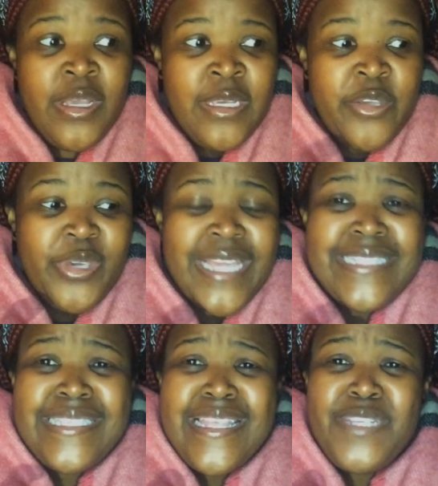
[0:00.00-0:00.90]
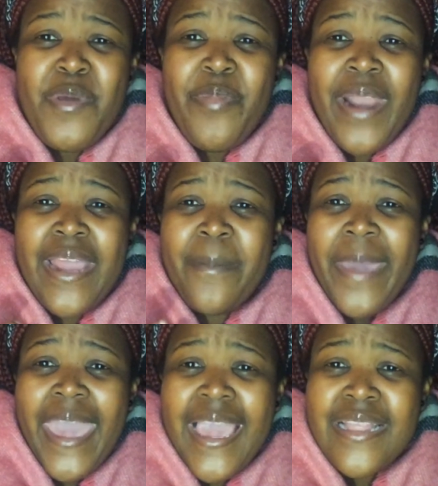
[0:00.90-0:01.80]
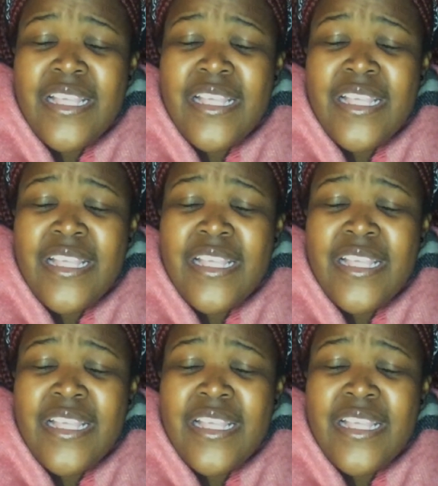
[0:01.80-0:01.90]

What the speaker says: You can see these people are in pain,